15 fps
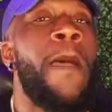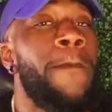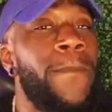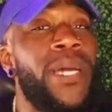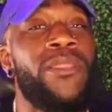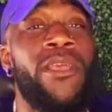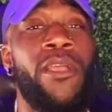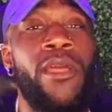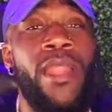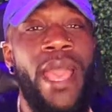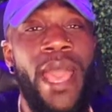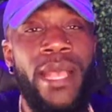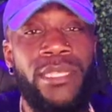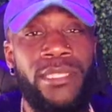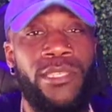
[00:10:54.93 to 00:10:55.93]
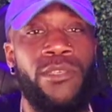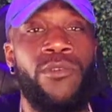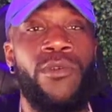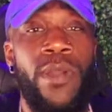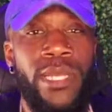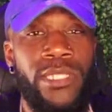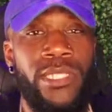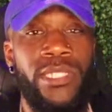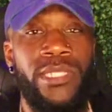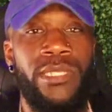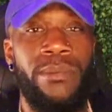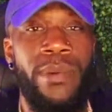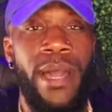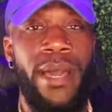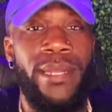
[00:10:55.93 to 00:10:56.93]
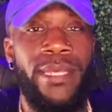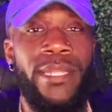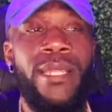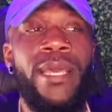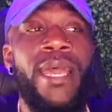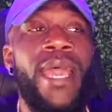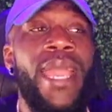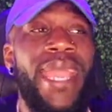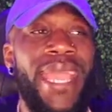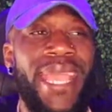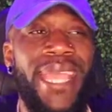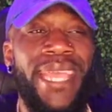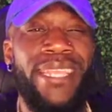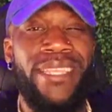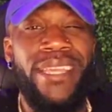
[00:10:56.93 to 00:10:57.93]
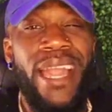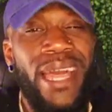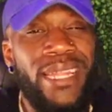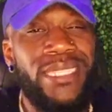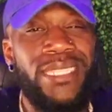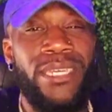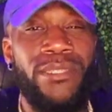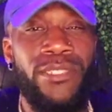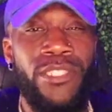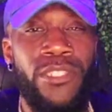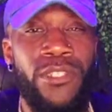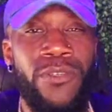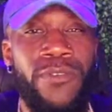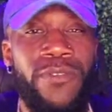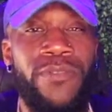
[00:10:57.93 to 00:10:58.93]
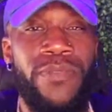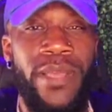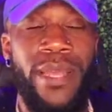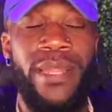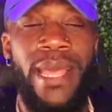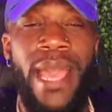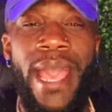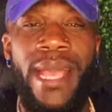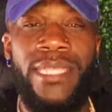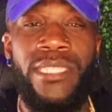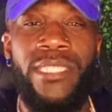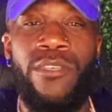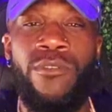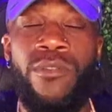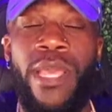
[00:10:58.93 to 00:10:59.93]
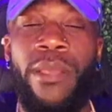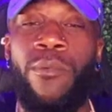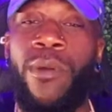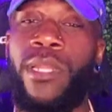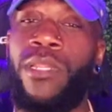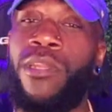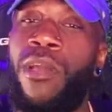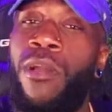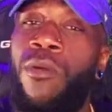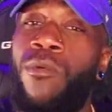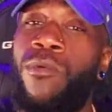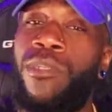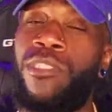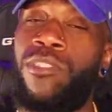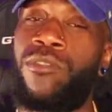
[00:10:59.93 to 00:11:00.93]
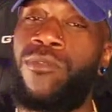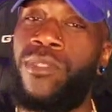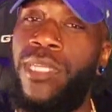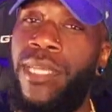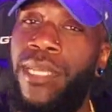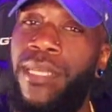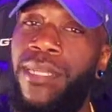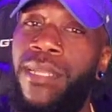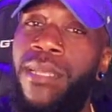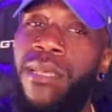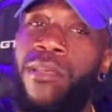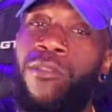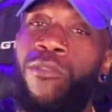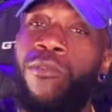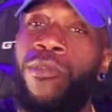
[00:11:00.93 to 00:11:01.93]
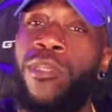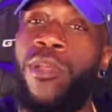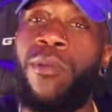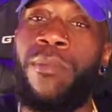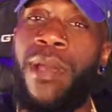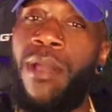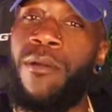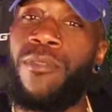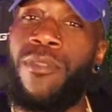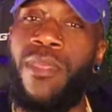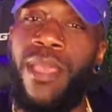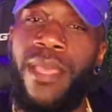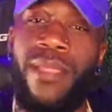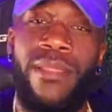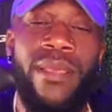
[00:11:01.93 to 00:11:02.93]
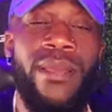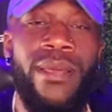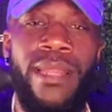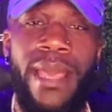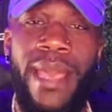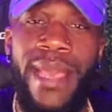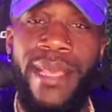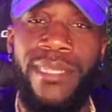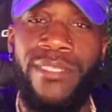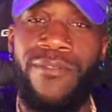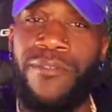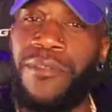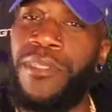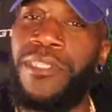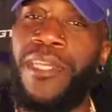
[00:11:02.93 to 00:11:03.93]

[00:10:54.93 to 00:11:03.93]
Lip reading: But they're going to ask you questions about it. And you got to tell the truth. They're going to ask you. They want to know what you did through your mouth. And they're going to ask for the